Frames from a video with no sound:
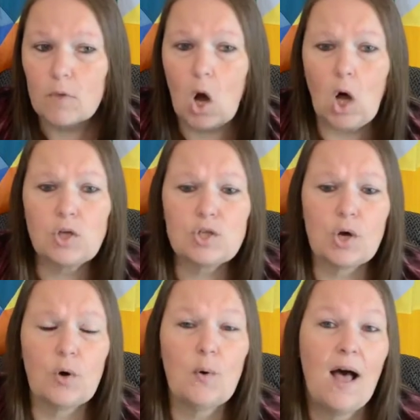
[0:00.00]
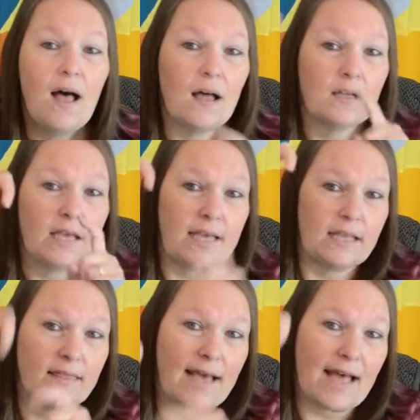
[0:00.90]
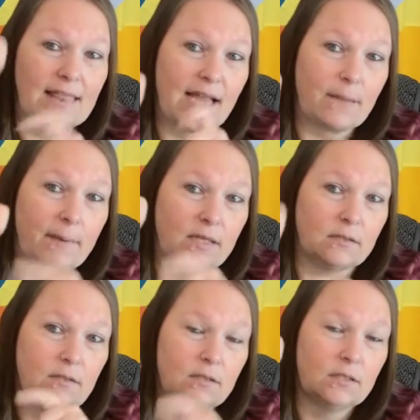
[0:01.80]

Also, hit that like button,